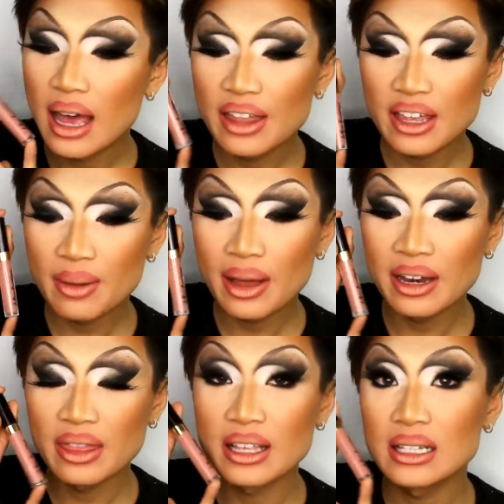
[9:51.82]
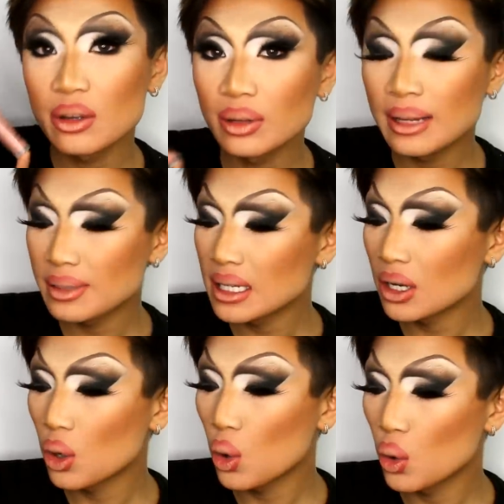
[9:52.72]
And then I'm adding this liquid
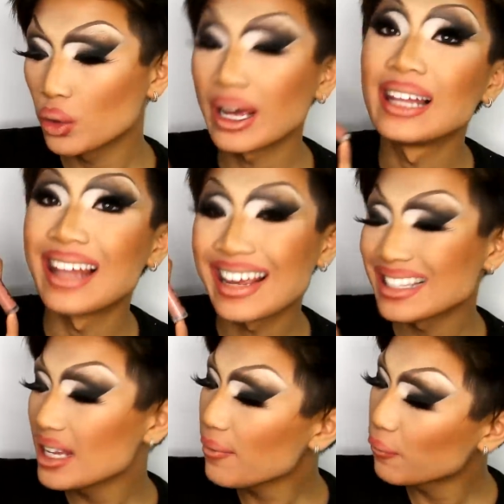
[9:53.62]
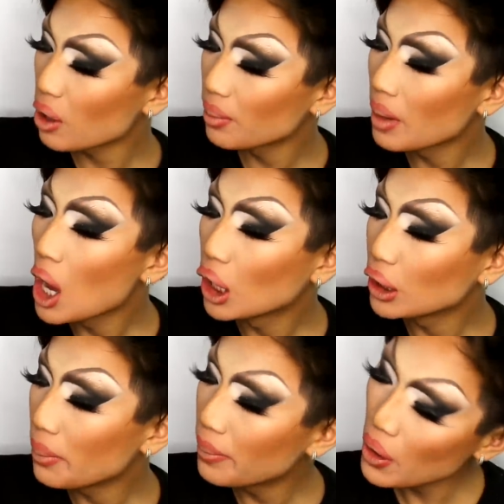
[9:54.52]
lipstick called Lexi from
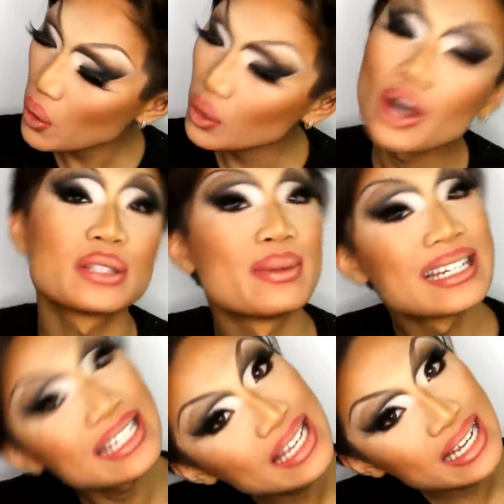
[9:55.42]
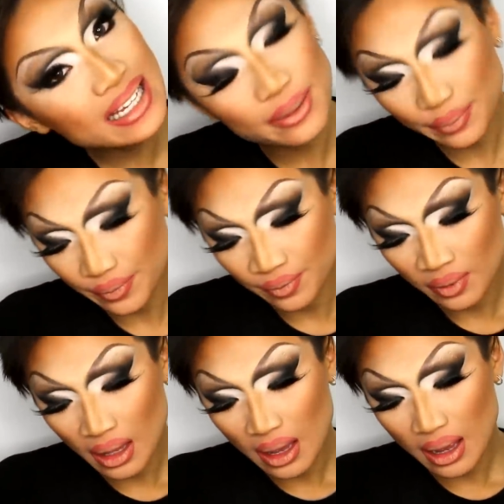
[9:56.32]
La Beau Cosmetique
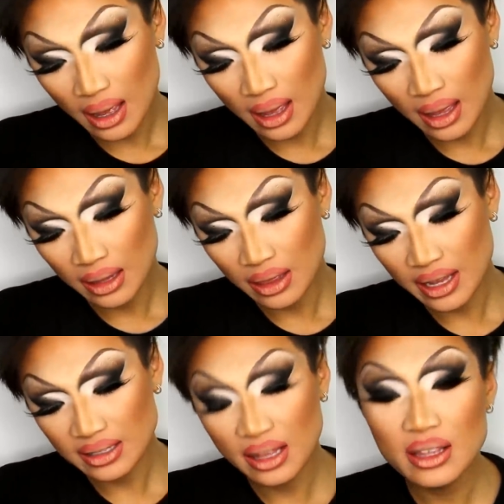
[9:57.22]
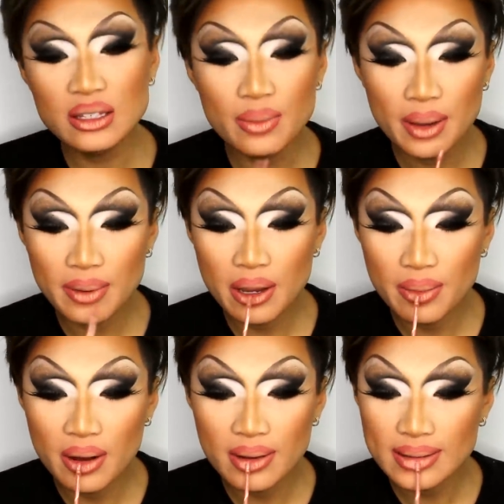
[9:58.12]
and they sent this to my PO
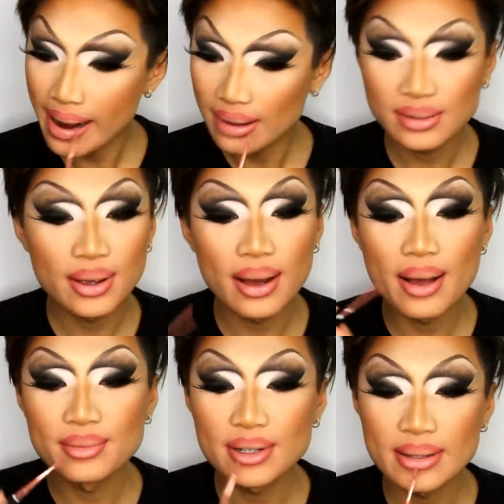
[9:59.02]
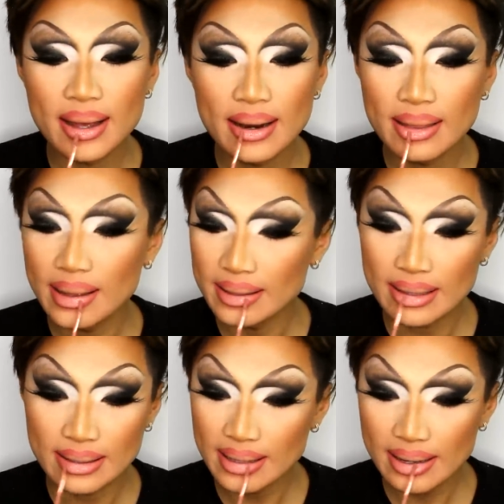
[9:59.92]
box. So I'm just adding that to
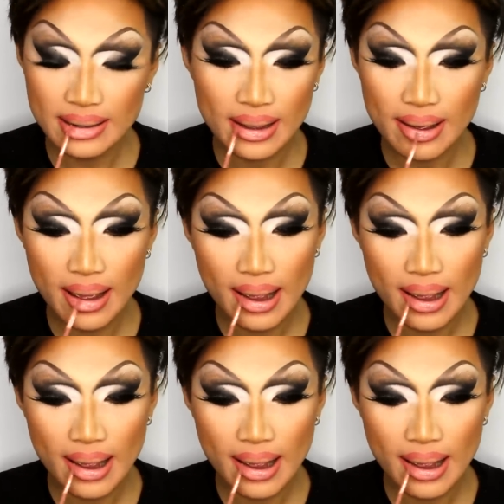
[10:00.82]
the center.